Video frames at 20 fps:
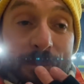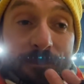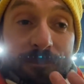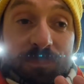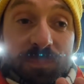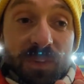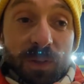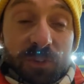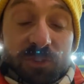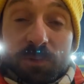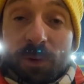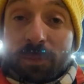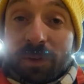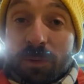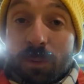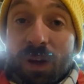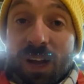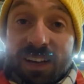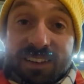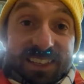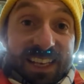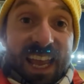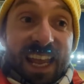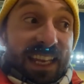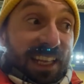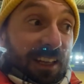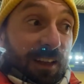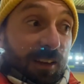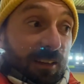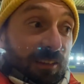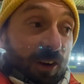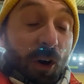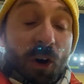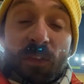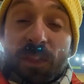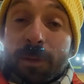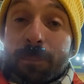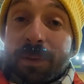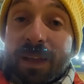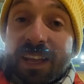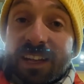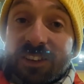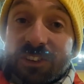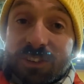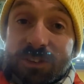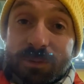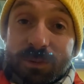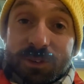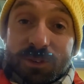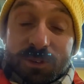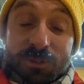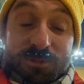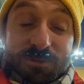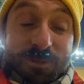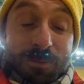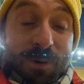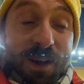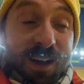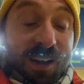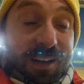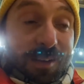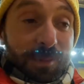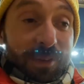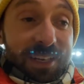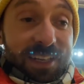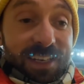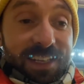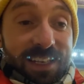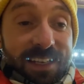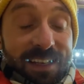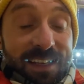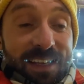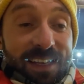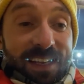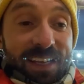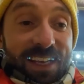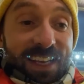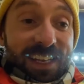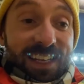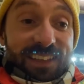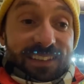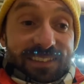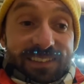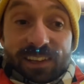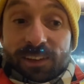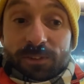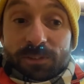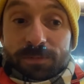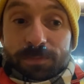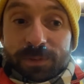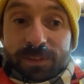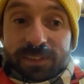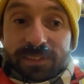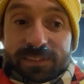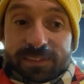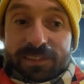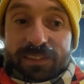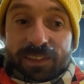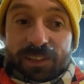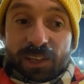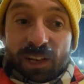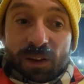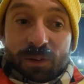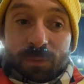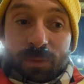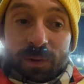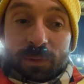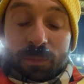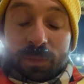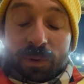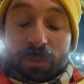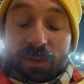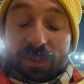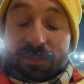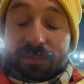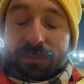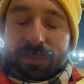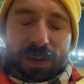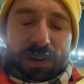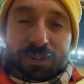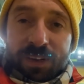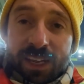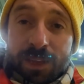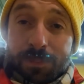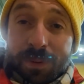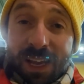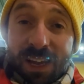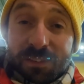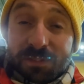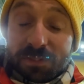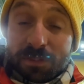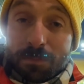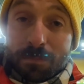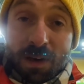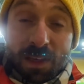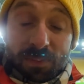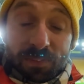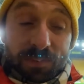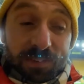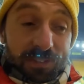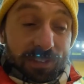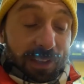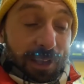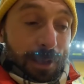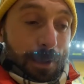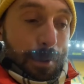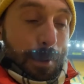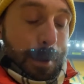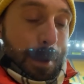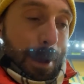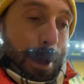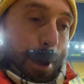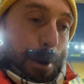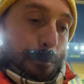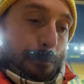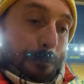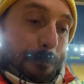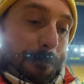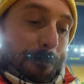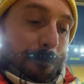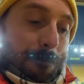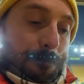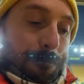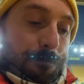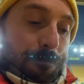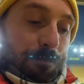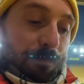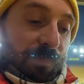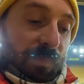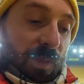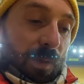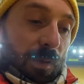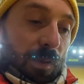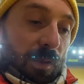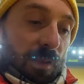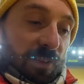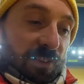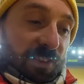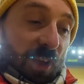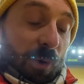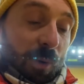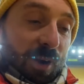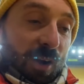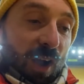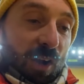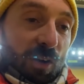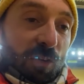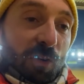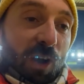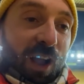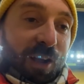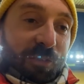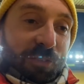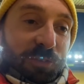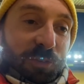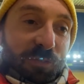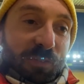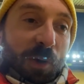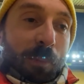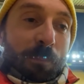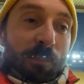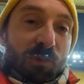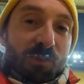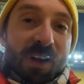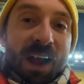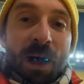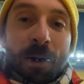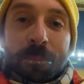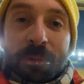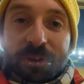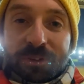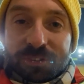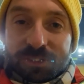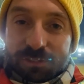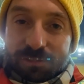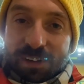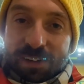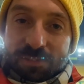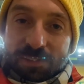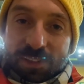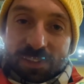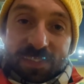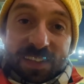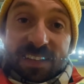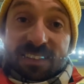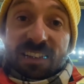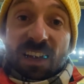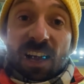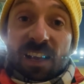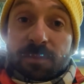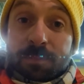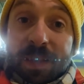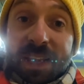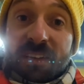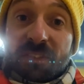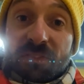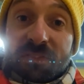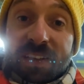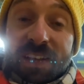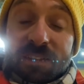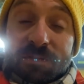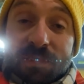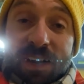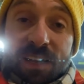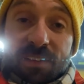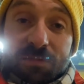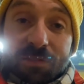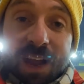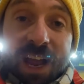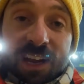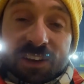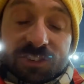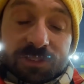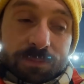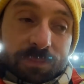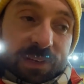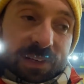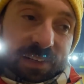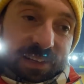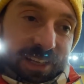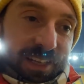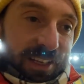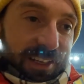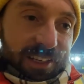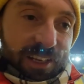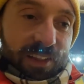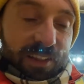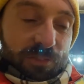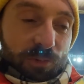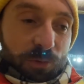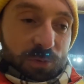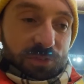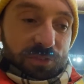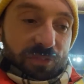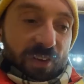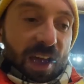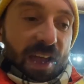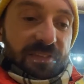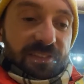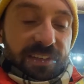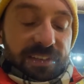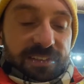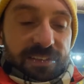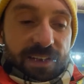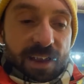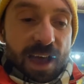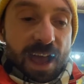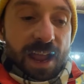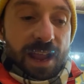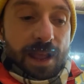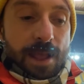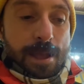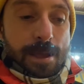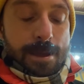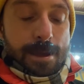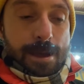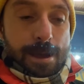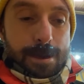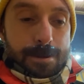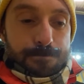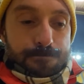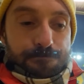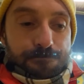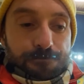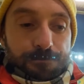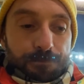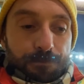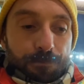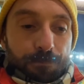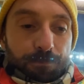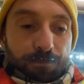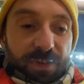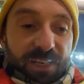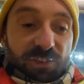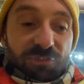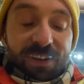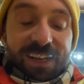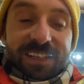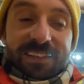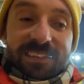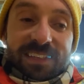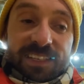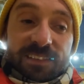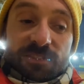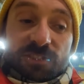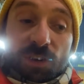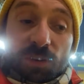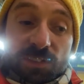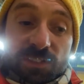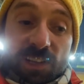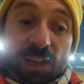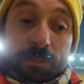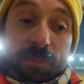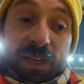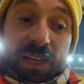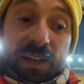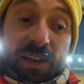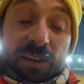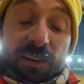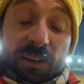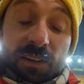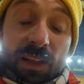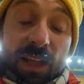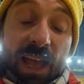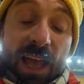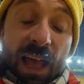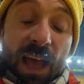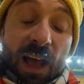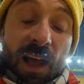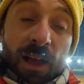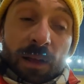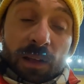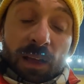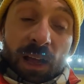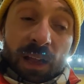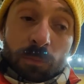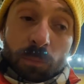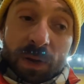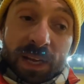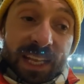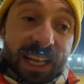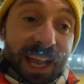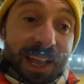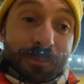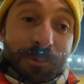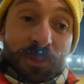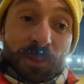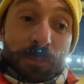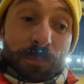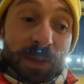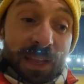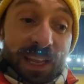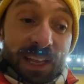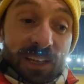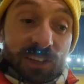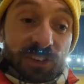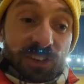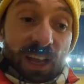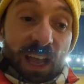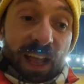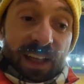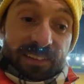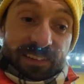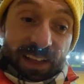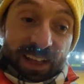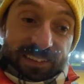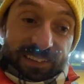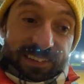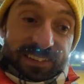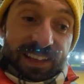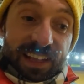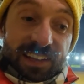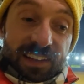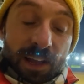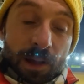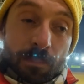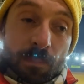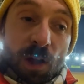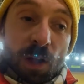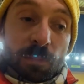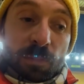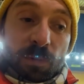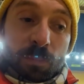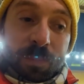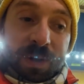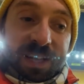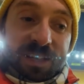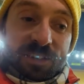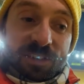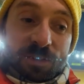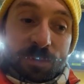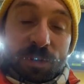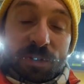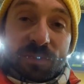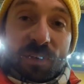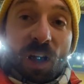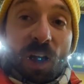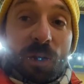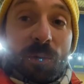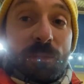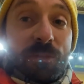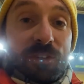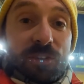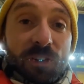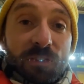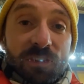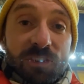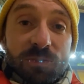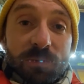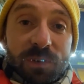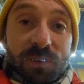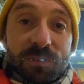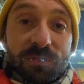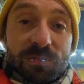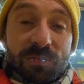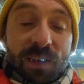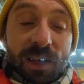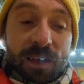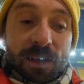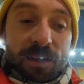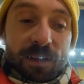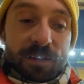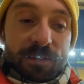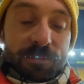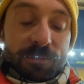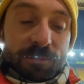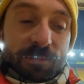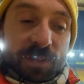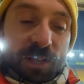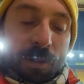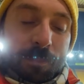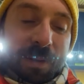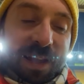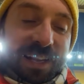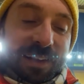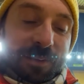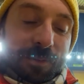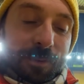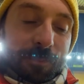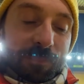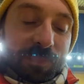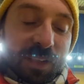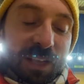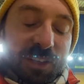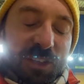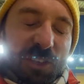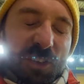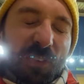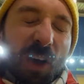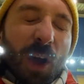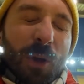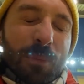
which probably worked. Kenny got on the pitch, which was remarkable in itself, because we were fearing he'd be out for months. So a sort of a morale booster rather than these guys being fit and ready for action, but they've all survived it tonight. But great to see Todd come in. And when he came on the pitch, as I said, at a moment when you would have hoped Norwich would have you'd have hoped